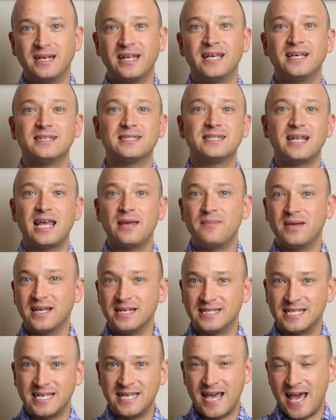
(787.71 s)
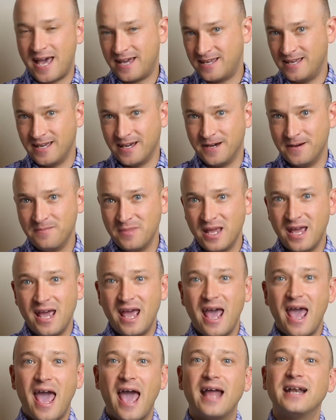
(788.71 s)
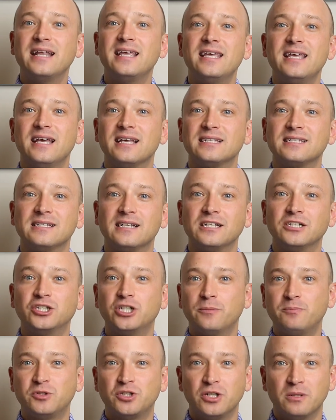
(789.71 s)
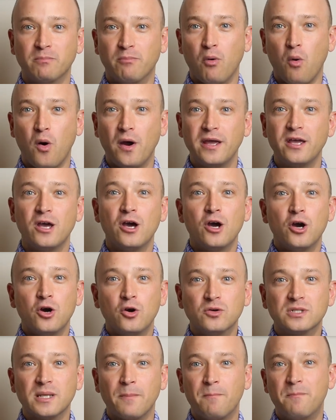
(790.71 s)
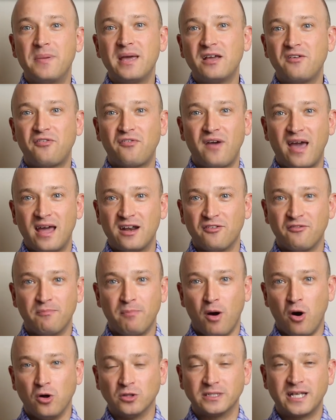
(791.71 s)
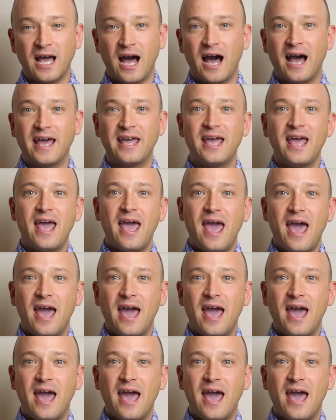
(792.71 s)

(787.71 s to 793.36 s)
His name is Yahya, and he is an Egyptian boy who's a big fan of Bald Guy,